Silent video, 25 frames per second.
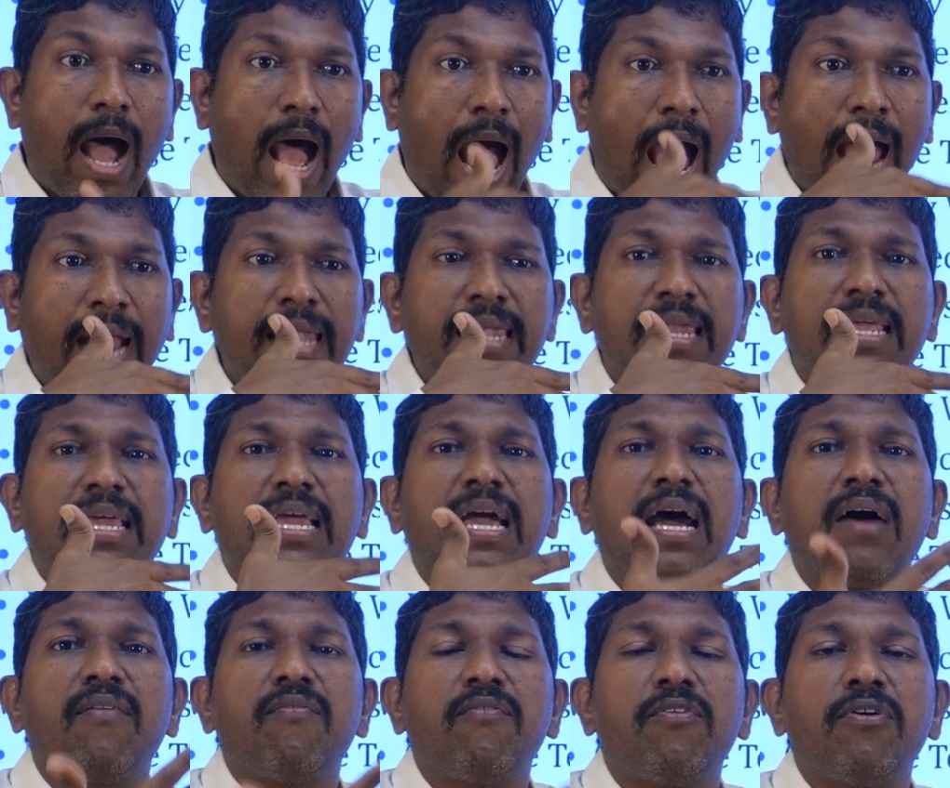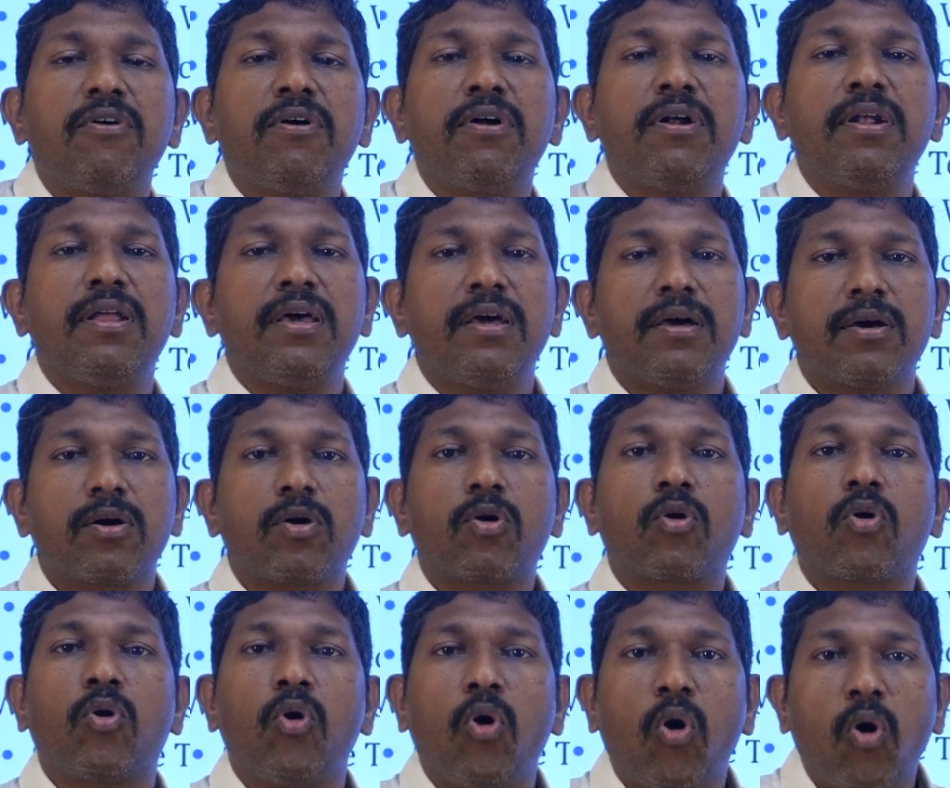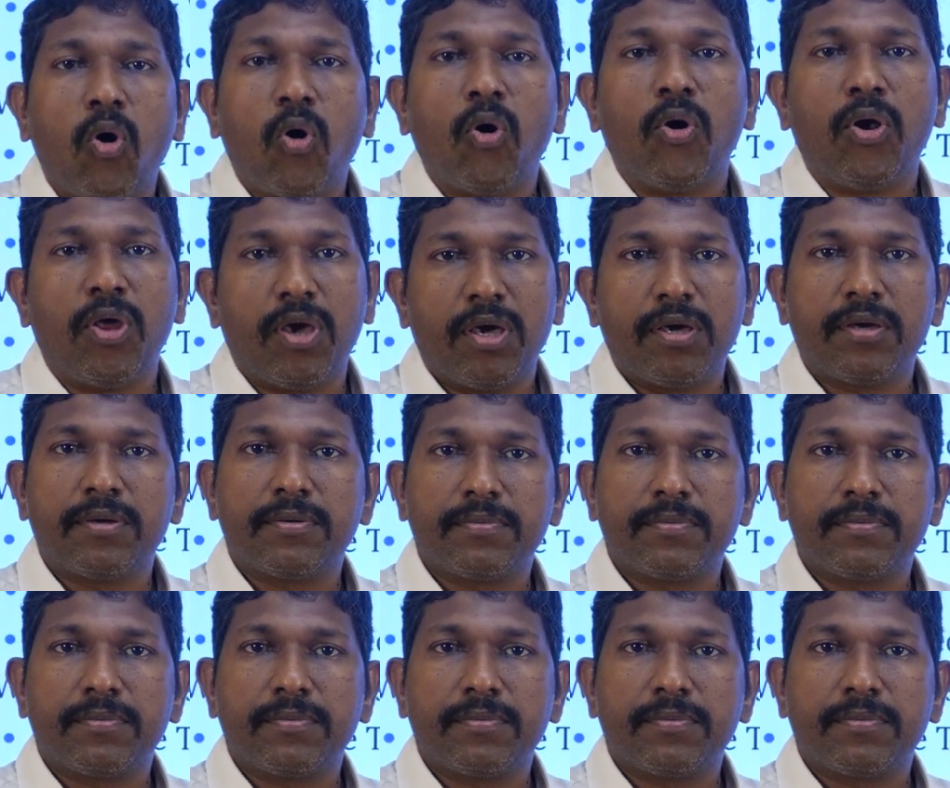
uncovered code.